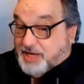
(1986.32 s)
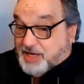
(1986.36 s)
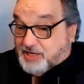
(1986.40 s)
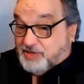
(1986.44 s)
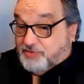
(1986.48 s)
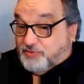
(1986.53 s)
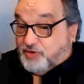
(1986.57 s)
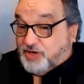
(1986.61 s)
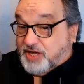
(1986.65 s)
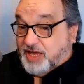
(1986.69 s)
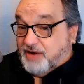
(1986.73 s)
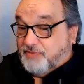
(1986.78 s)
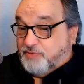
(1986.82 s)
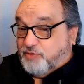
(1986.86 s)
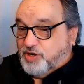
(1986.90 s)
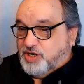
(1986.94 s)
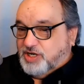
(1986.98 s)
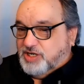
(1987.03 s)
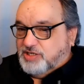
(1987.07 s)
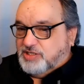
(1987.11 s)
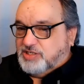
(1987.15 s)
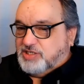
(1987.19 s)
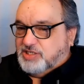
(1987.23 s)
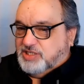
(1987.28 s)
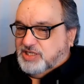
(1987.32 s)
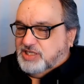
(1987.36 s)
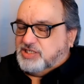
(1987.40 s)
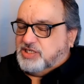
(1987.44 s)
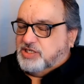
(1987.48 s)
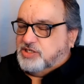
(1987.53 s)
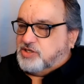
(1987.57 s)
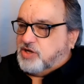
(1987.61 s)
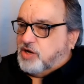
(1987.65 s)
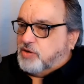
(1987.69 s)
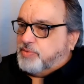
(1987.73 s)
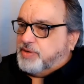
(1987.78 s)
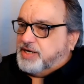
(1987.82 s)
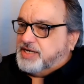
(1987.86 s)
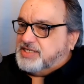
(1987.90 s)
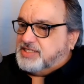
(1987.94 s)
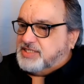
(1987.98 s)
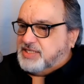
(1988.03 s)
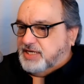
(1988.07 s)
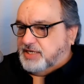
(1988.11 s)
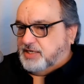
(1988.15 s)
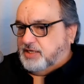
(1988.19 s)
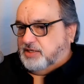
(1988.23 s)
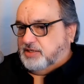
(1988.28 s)
Californians, this is already
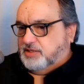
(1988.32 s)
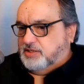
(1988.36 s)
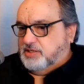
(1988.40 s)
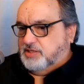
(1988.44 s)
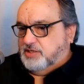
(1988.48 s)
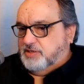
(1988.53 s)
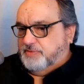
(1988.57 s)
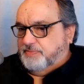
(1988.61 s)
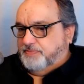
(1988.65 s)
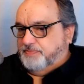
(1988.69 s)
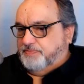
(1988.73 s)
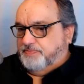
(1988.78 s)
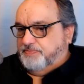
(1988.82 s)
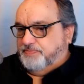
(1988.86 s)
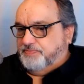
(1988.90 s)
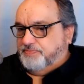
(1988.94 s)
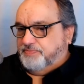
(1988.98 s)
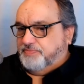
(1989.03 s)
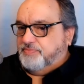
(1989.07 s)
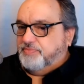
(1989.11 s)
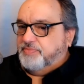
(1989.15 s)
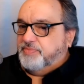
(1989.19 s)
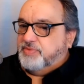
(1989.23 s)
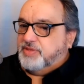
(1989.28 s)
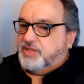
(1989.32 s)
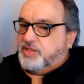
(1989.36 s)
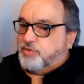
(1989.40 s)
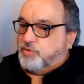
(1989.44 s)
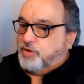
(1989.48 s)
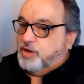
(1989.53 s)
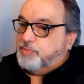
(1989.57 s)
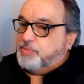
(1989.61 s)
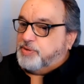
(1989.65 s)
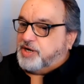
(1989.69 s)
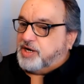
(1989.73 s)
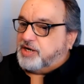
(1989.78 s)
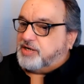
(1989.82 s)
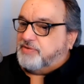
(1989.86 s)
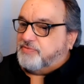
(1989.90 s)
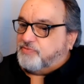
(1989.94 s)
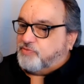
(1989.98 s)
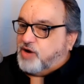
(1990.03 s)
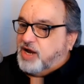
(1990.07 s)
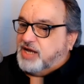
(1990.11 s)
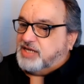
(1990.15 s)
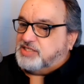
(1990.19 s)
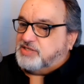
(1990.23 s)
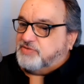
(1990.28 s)
settled. The reproductive
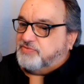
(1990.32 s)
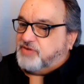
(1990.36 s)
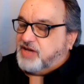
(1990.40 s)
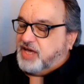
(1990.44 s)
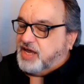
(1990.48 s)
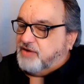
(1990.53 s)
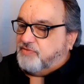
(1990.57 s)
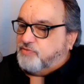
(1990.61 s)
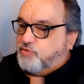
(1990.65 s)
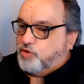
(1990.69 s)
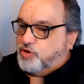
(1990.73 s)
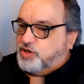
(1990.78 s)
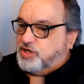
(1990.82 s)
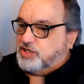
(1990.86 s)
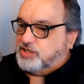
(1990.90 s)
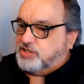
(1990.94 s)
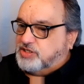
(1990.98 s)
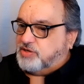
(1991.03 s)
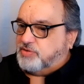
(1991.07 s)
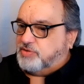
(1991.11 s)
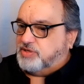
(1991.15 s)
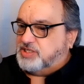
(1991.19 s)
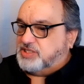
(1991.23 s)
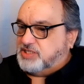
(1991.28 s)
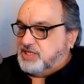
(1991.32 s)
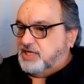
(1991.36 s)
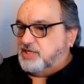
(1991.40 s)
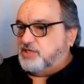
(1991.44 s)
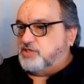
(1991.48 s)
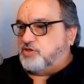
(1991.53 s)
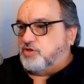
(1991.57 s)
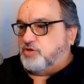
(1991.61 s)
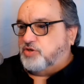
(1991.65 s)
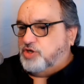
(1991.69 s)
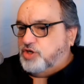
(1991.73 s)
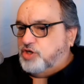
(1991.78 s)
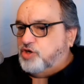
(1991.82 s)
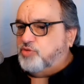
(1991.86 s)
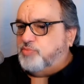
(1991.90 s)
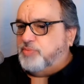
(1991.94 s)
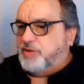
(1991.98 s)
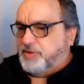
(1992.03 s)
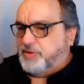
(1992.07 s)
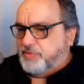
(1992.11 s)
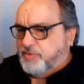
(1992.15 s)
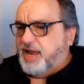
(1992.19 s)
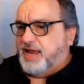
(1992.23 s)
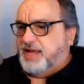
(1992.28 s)
rights of Californians are essential human
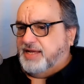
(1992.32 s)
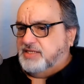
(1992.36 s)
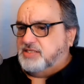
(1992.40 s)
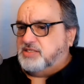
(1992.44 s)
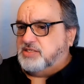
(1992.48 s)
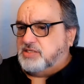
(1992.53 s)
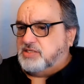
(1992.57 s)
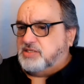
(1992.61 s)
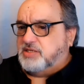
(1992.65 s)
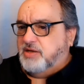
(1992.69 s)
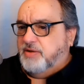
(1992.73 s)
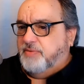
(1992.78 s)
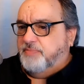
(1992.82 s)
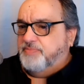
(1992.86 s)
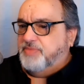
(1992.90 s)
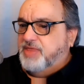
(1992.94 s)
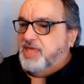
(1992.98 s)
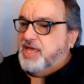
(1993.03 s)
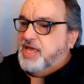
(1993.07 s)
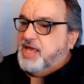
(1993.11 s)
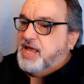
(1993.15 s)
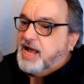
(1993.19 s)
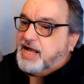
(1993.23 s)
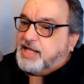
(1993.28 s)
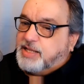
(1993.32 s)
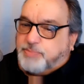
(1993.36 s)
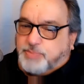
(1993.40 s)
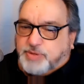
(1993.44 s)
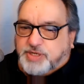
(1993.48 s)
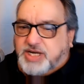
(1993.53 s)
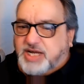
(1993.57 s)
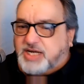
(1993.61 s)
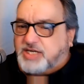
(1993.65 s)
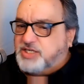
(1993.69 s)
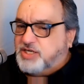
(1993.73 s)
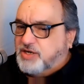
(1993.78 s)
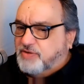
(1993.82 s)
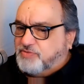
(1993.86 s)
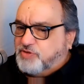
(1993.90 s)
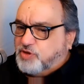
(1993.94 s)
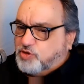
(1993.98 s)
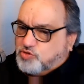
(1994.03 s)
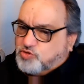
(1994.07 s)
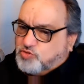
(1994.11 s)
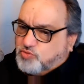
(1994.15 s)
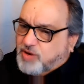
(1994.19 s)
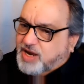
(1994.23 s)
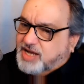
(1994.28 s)
rights and the protection of those
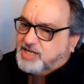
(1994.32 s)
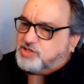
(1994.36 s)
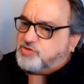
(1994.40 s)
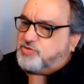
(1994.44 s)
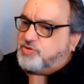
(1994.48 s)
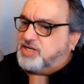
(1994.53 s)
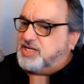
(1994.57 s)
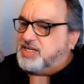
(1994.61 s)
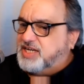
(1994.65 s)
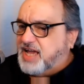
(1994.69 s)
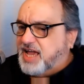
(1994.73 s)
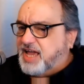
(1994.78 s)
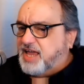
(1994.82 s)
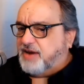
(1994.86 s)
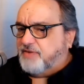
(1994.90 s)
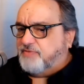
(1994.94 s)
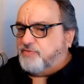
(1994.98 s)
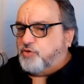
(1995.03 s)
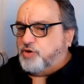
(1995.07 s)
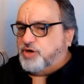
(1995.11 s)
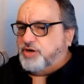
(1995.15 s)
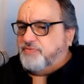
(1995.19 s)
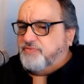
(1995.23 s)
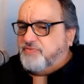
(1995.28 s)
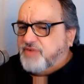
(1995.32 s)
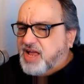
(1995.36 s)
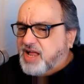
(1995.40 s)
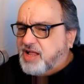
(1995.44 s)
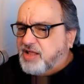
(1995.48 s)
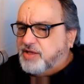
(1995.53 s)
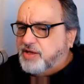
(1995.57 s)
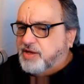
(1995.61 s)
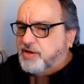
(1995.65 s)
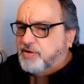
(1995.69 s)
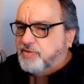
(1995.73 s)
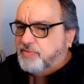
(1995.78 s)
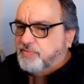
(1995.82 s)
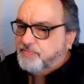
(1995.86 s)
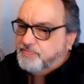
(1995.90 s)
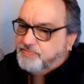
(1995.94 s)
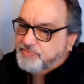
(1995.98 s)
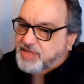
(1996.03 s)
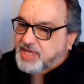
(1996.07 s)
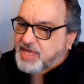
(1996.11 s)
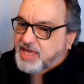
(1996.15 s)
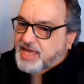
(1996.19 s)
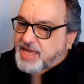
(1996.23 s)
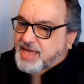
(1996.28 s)
rights are a California value,
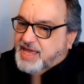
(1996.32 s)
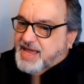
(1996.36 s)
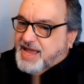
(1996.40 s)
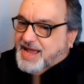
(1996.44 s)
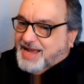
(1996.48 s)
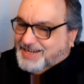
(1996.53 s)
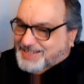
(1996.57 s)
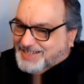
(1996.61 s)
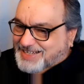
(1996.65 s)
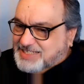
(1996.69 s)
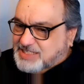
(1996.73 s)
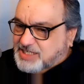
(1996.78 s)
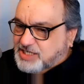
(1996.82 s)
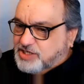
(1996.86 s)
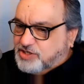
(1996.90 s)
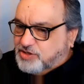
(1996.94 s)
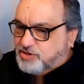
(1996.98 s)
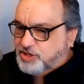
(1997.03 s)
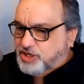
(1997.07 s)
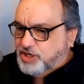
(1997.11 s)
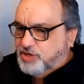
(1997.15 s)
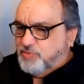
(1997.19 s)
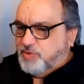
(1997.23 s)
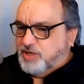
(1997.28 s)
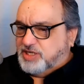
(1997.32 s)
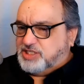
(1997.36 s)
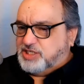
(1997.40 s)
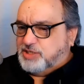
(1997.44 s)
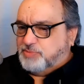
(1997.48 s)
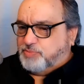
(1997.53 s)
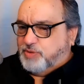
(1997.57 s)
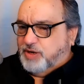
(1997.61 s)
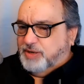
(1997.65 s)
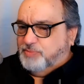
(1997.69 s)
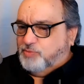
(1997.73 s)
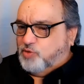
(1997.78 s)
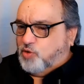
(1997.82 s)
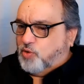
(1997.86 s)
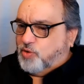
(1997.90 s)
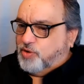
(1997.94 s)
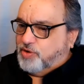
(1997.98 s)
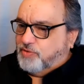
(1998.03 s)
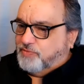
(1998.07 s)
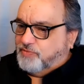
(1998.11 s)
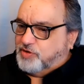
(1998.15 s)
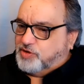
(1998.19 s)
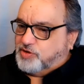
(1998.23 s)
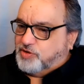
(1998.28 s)
at least until the U.S. Supreme Court
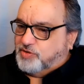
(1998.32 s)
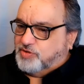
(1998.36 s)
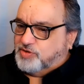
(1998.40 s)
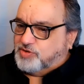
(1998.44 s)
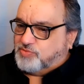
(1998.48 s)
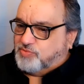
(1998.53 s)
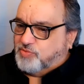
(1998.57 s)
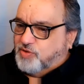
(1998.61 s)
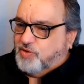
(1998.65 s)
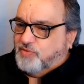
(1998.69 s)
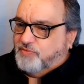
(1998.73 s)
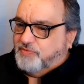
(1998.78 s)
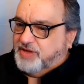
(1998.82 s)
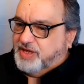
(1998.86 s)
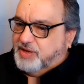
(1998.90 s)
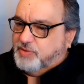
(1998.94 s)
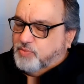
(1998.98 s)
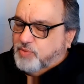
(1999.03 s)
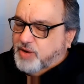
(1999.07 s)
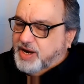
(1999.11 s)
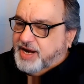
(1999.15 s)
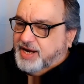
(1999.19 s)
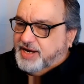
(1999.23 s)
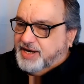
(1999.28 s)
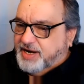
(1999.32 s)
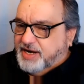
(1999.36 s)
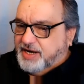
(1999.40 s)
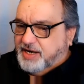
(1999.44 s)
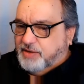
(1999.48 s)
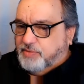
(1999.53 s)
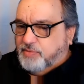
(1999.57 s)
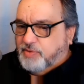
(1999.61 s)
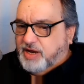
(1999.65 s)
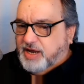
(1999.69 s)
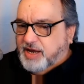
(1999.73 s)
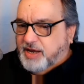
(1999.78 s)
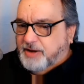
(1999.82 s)
overturns Roe v. Wade, anyway.